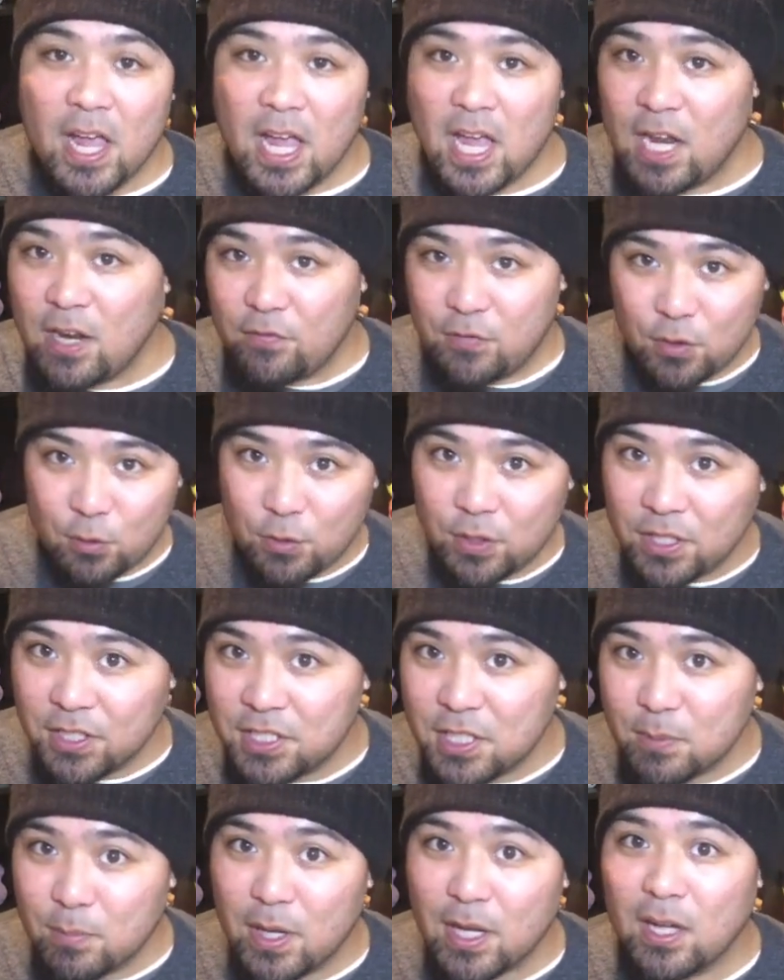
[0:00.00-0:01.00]
And if you really
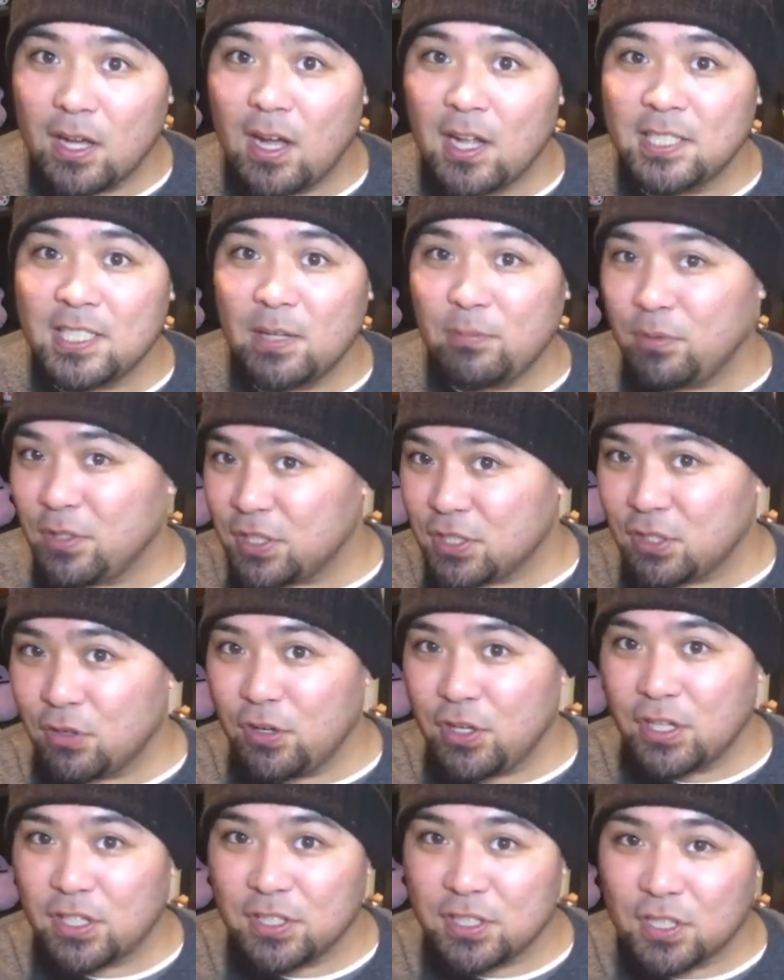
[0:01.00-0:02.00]
dig my content, please know
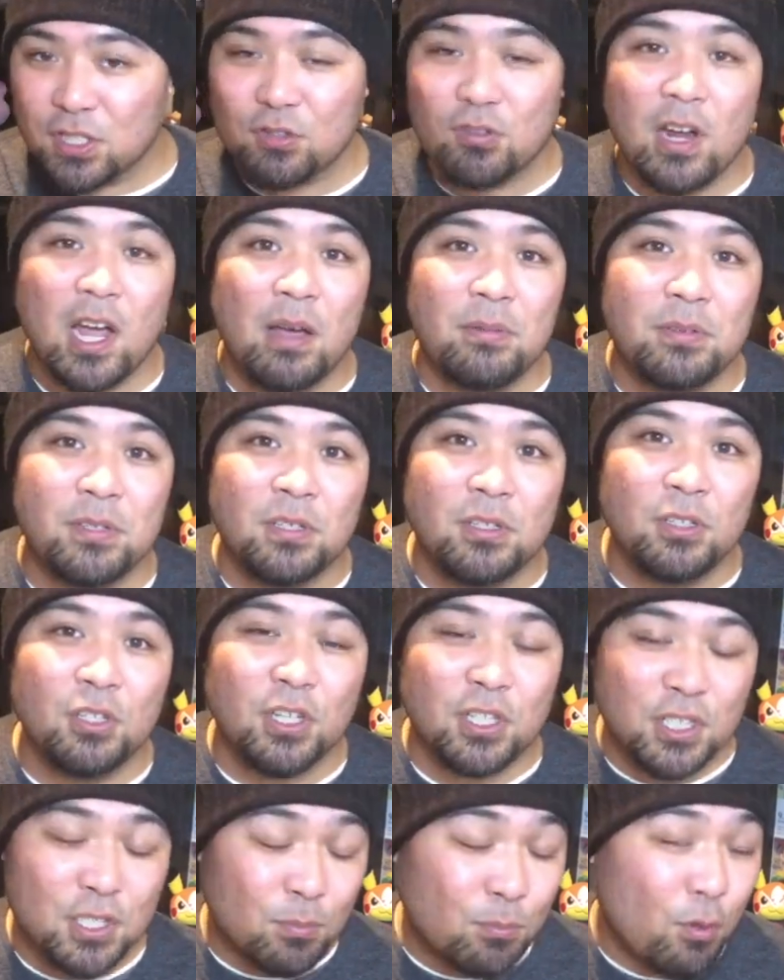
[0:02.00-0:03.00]
you can subscribe. You
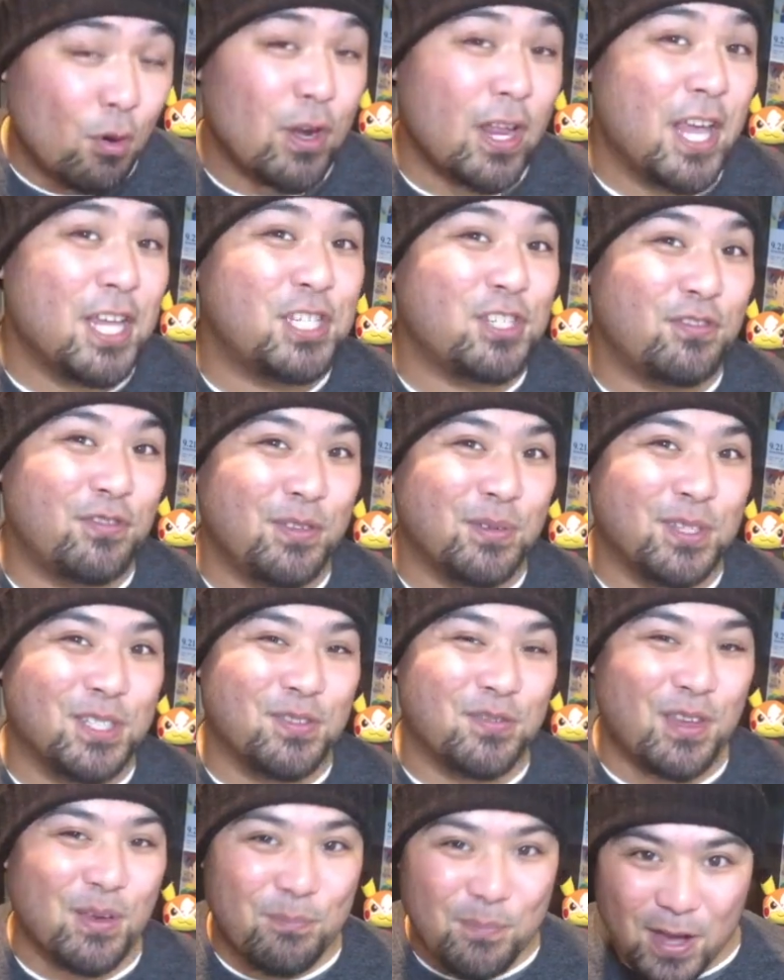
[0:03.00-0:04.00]
can support Asian
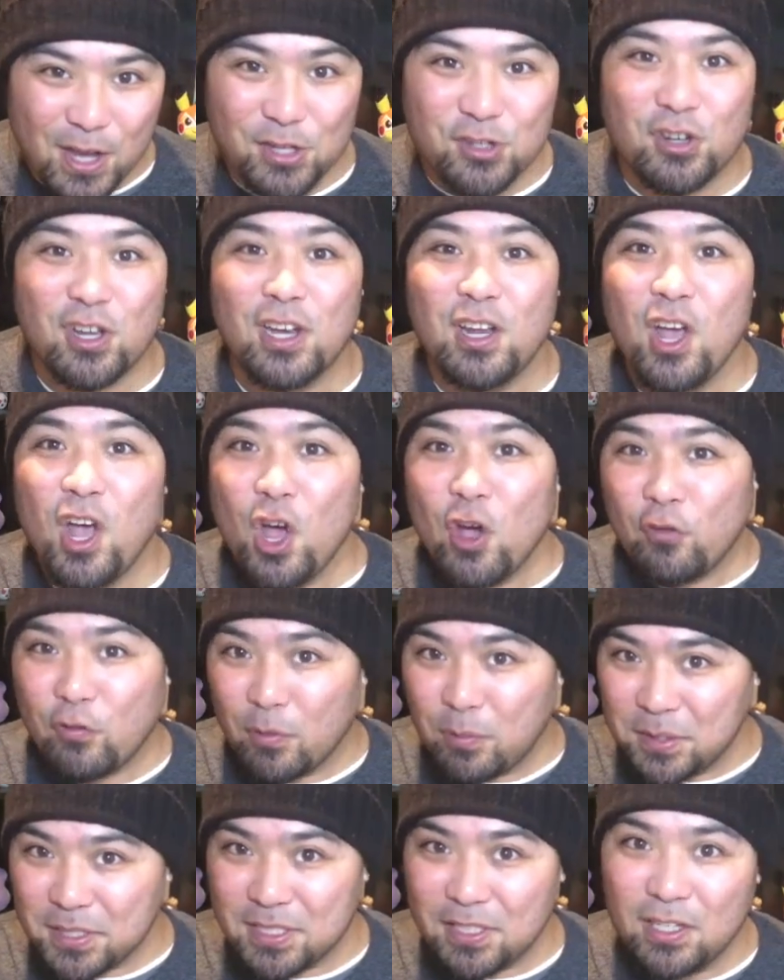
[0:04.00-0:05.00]
Films via Patreon
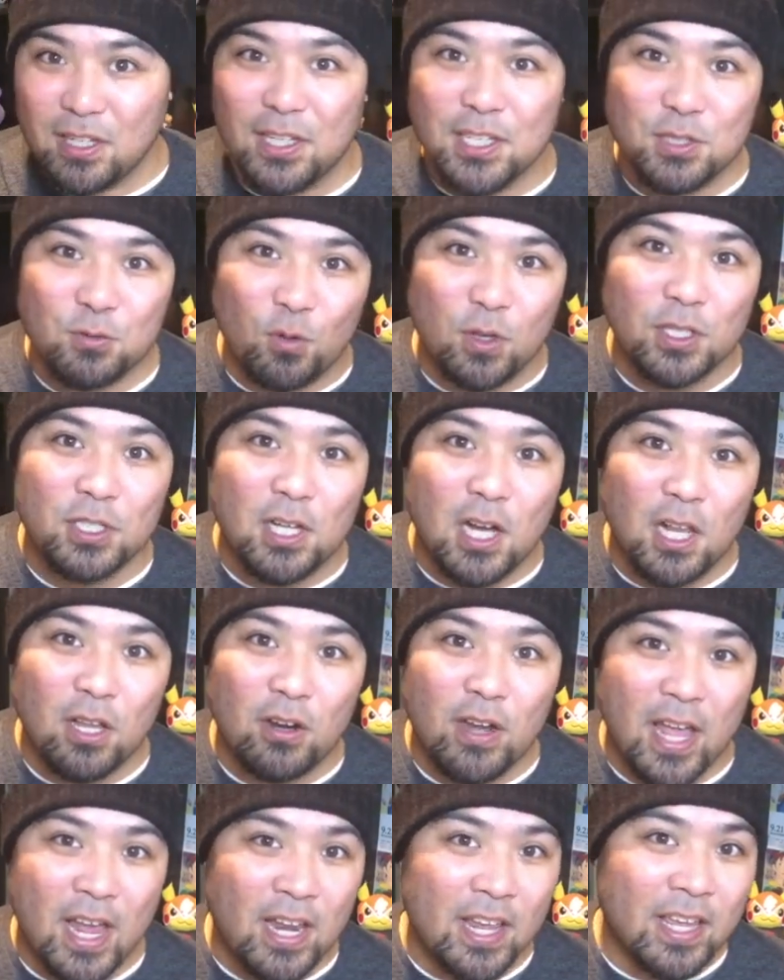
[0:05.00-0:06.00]
from as little as
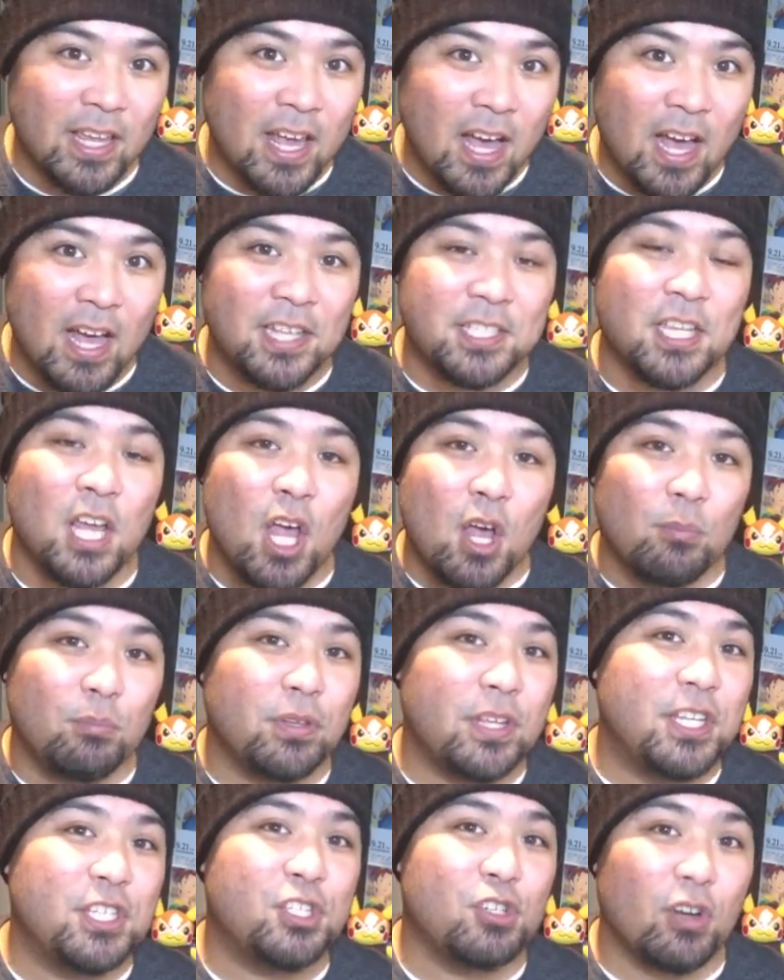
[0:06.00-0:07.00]
$1. And hey guys,
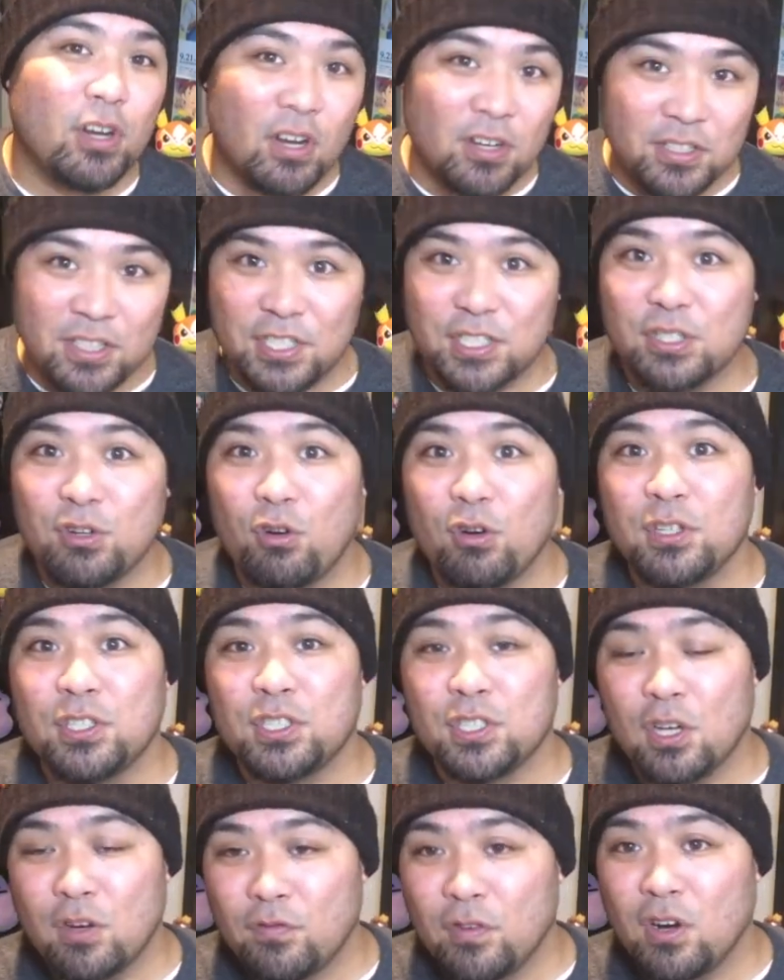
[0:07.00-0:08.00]
please join our Discord
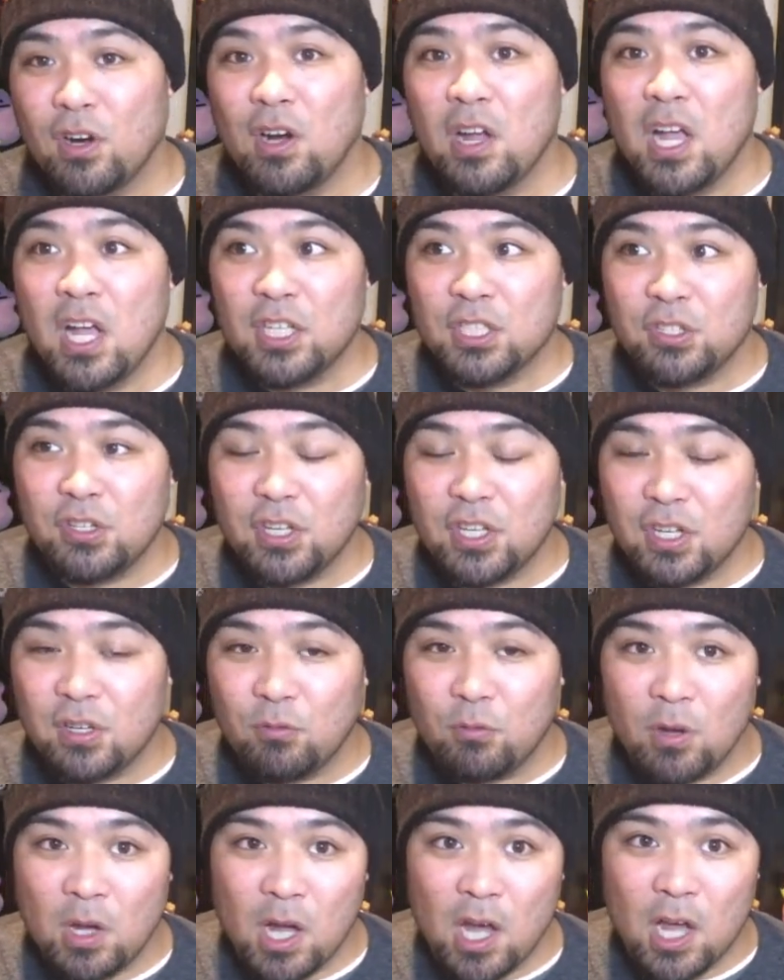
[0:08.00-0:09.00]
server so you
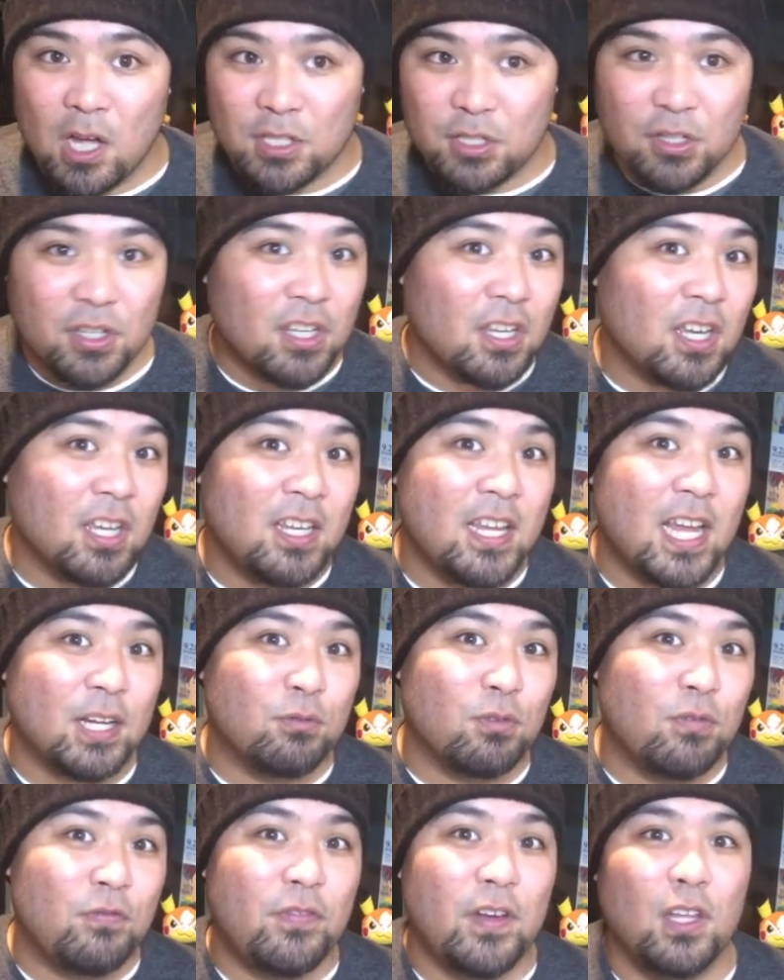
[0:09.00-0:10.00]
can
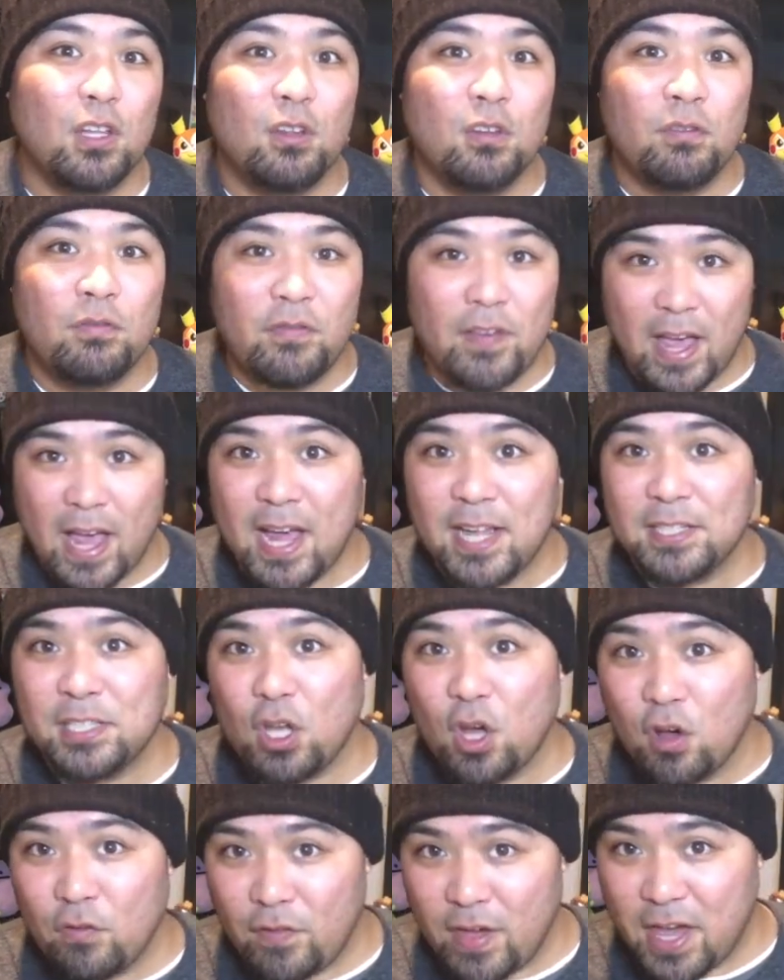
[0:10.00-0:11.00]
connect with fellow fans
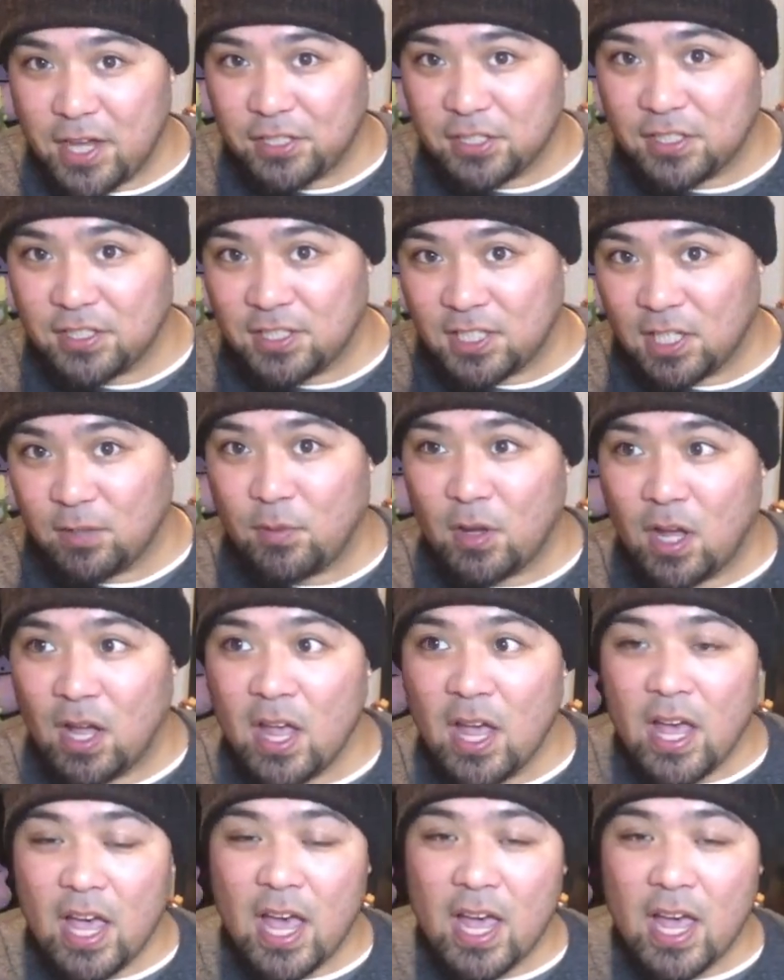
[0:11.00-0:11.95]
of Asian cinema.